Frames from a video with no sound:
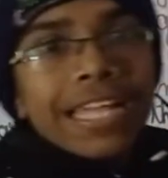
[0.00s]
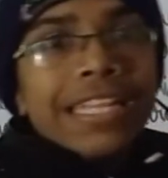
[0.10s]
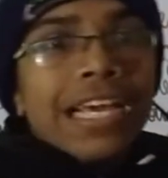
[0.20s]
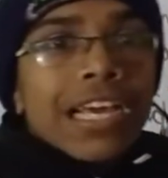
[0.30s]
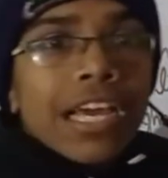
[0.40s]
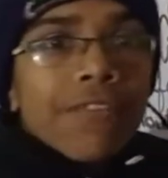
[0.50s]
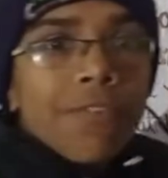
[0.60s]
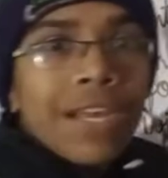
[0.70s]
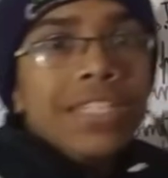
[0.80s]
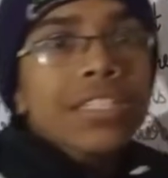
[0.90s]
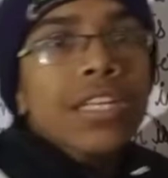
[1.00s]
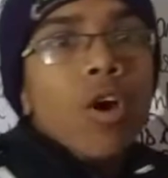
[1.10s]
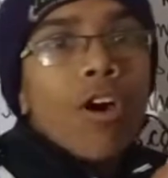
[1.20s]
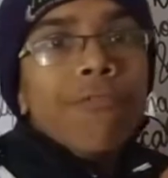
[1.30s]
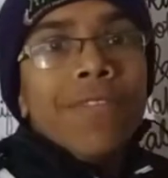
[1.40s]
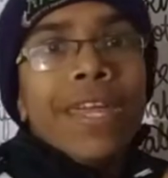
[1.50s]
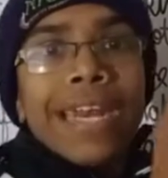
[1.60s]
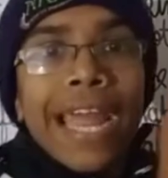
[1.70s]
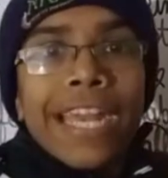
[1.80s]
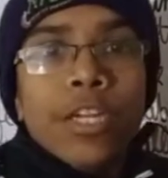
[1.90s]
in the conversion of the
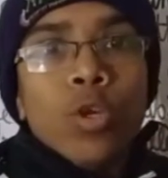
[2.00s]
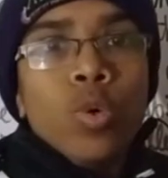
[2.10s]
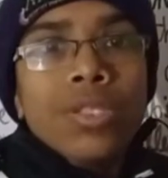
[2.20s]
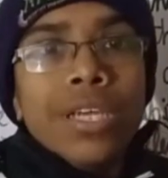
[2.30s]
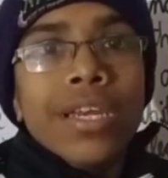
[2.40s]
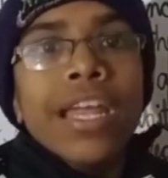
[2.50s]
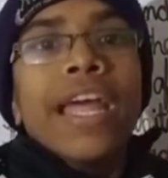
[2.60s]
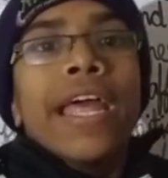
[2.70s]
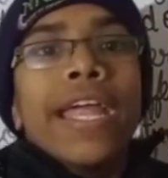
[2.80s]
nitrogen